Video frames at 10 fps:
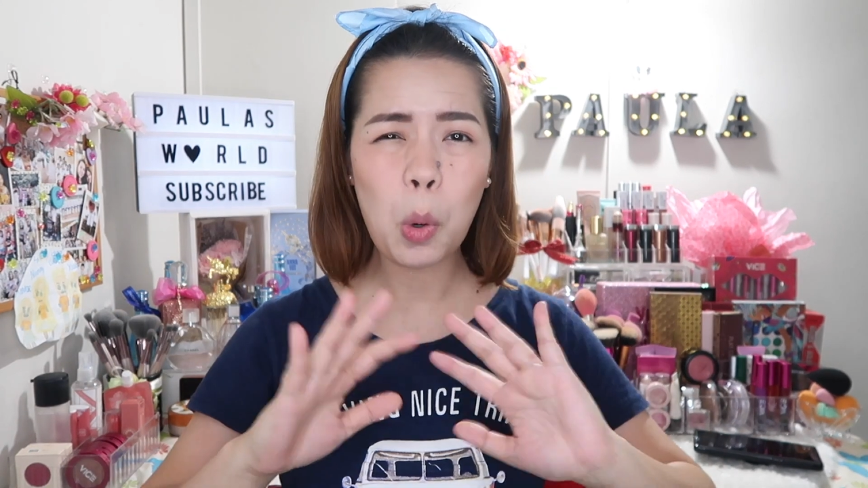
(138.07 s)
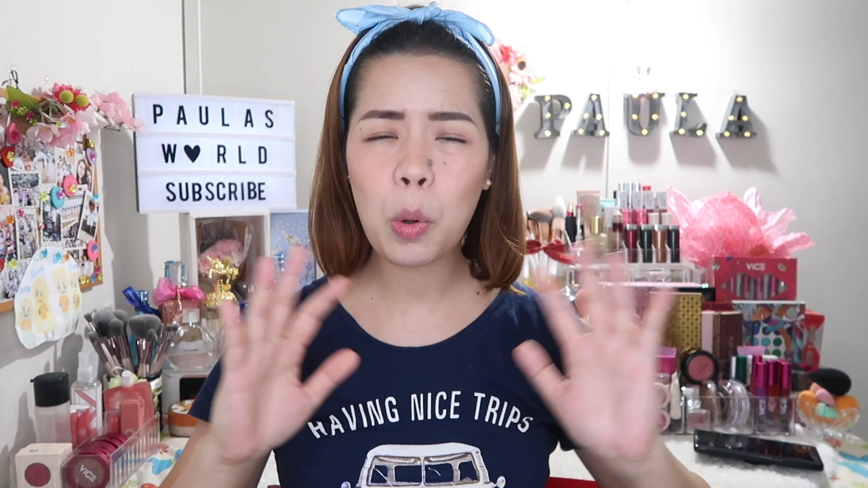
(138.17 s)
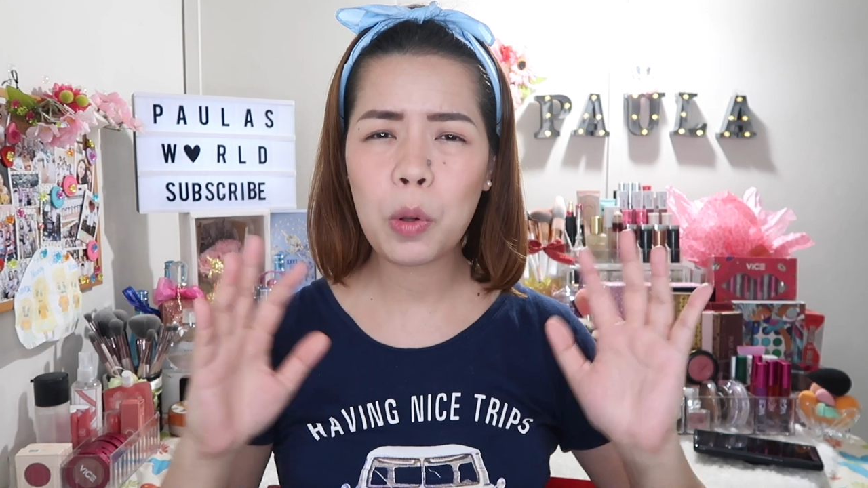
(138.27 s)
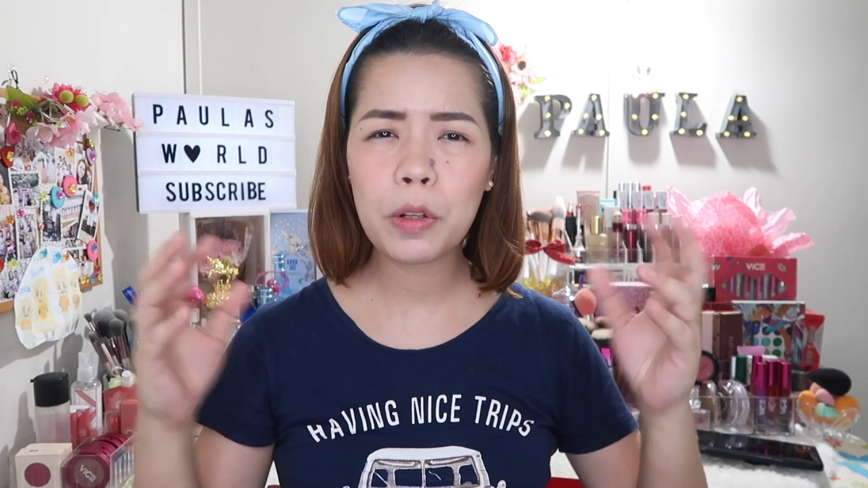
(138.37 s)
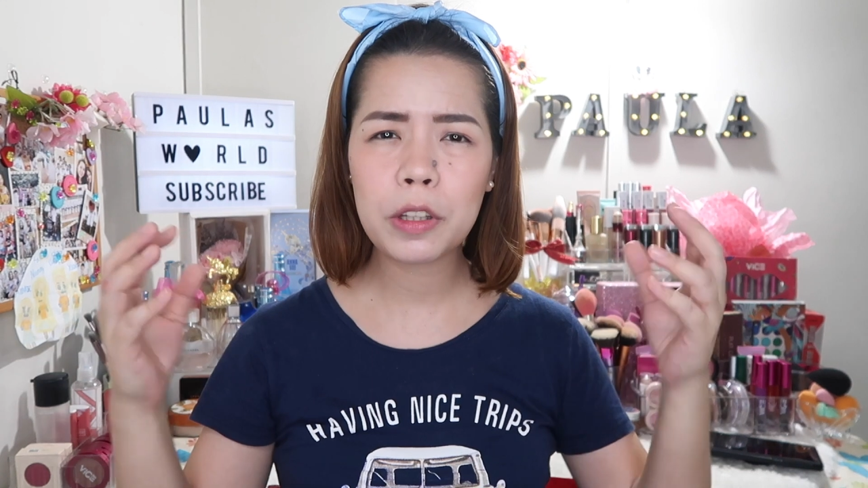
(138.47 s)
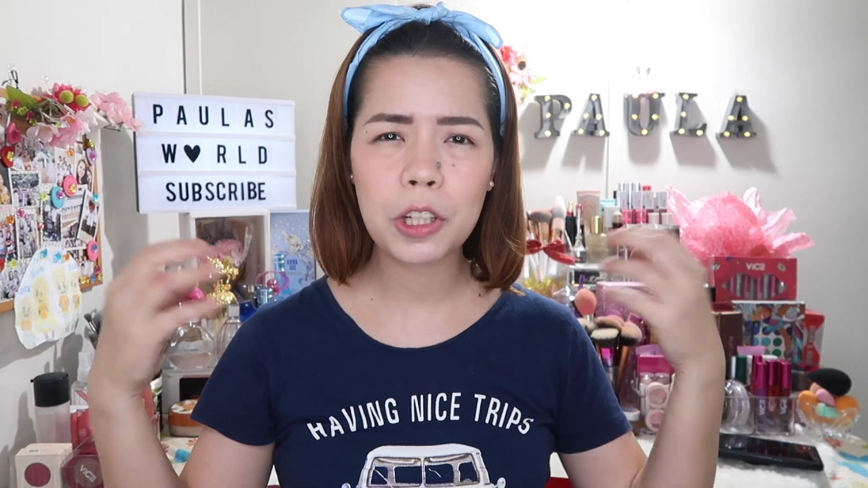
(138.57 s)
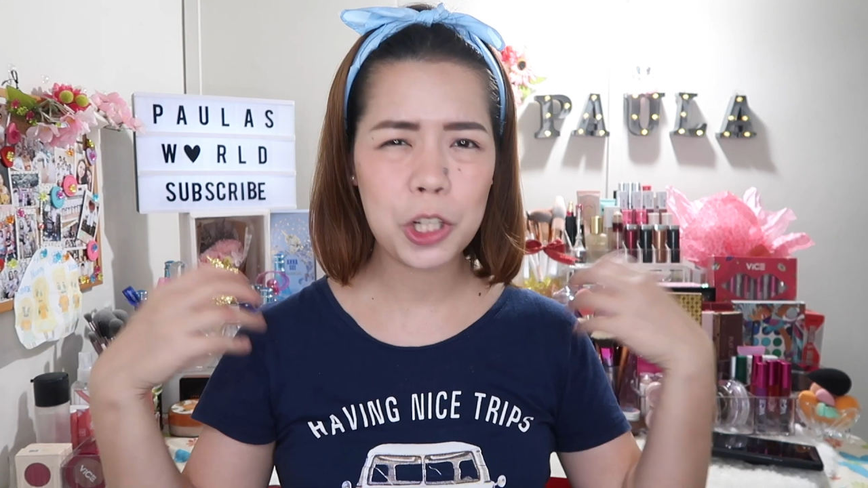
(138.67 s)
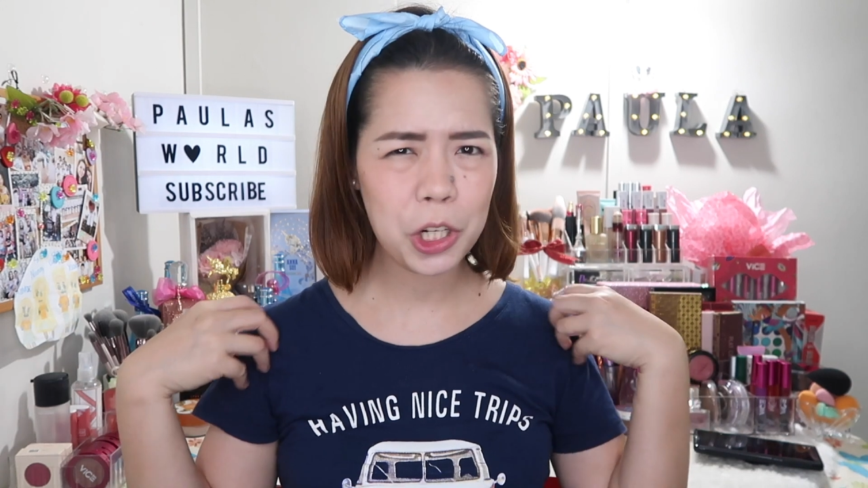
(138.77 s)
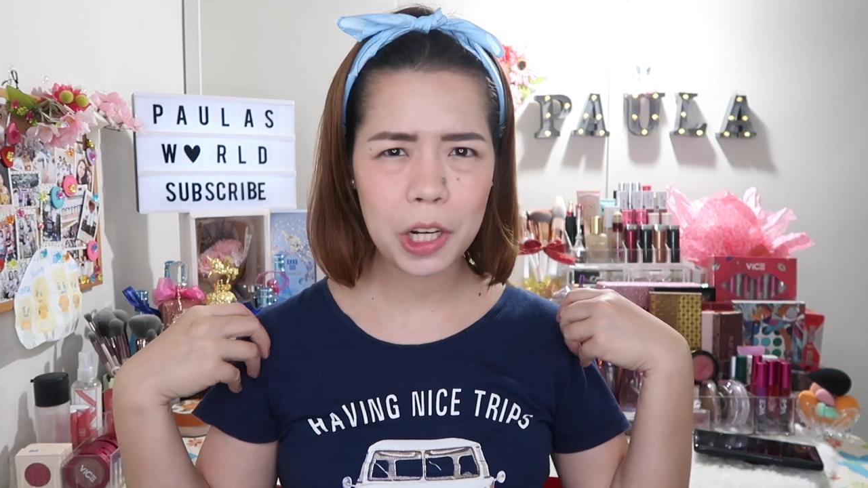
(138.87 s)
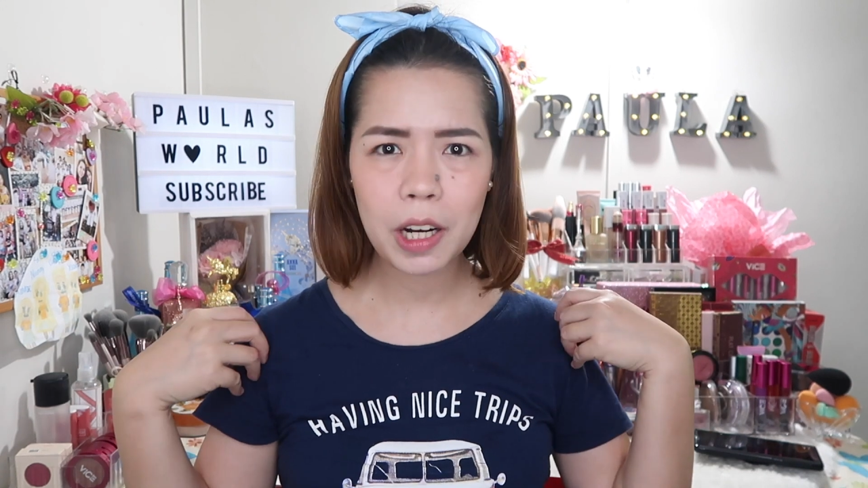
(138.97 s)
old
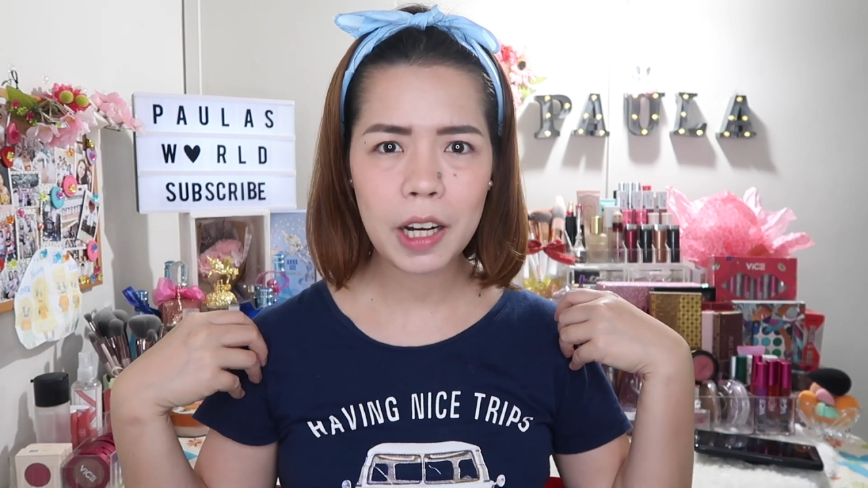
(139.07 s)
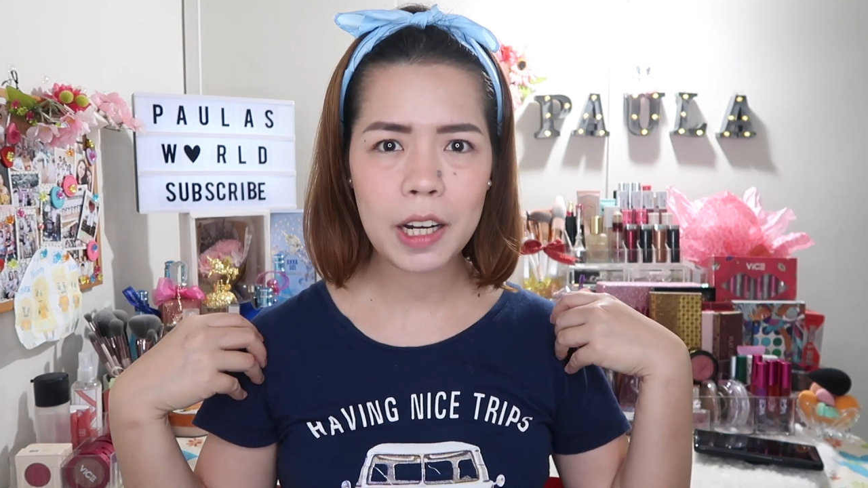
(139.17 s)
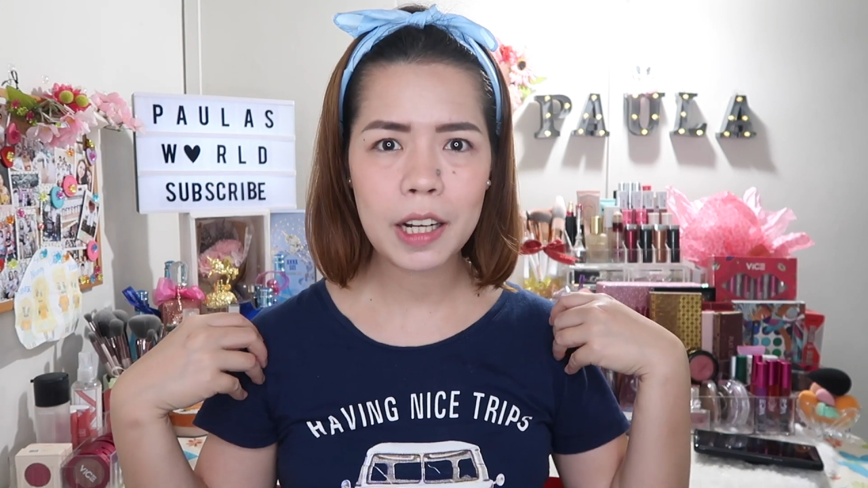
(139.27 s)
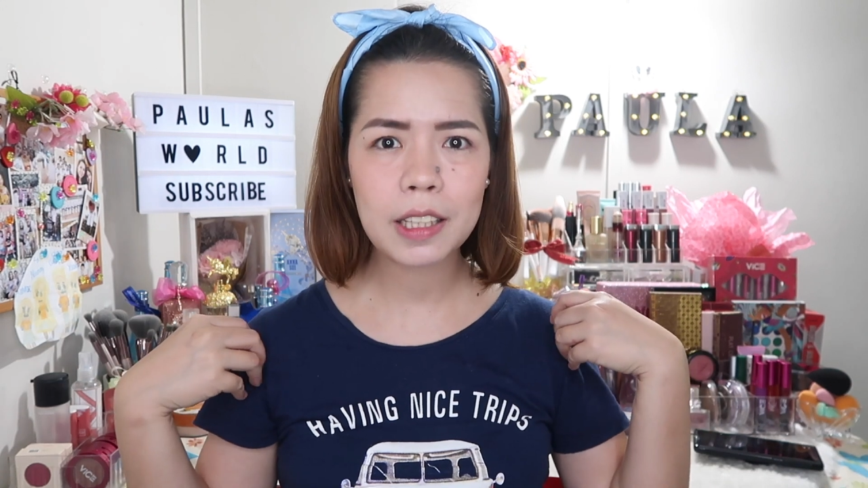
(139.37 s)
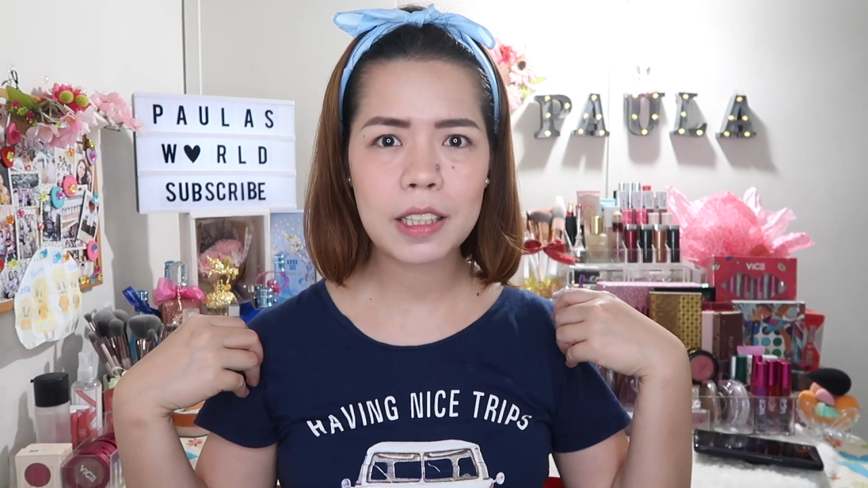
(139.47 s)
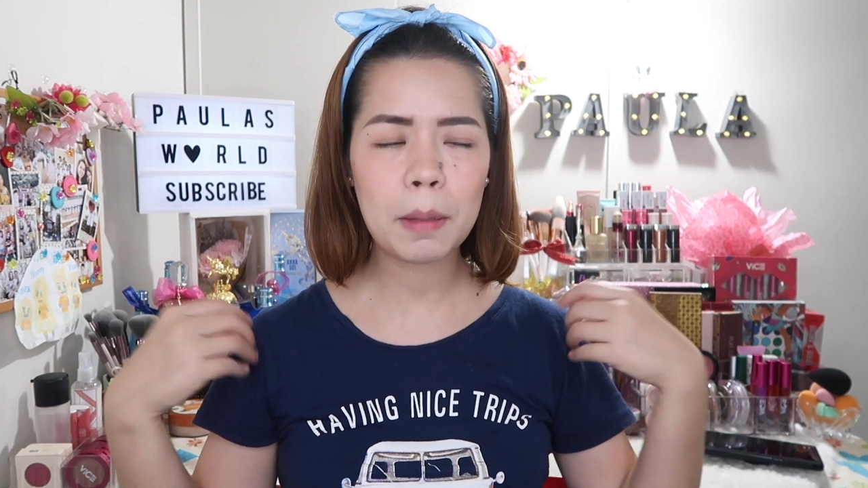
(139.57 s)
shirt,